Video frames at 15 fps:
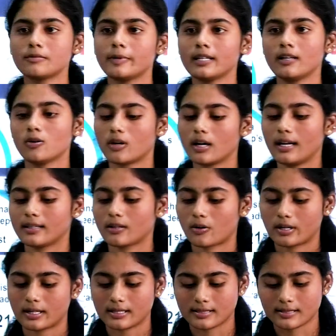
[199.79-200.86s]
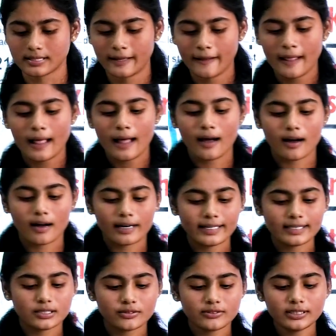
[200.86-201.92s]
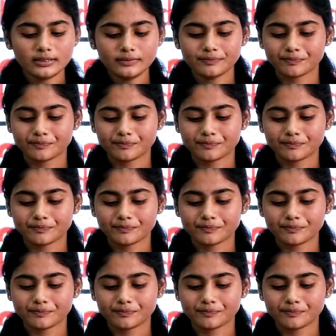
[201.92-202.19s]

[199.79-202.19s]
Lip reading: by the local authorities. Next one,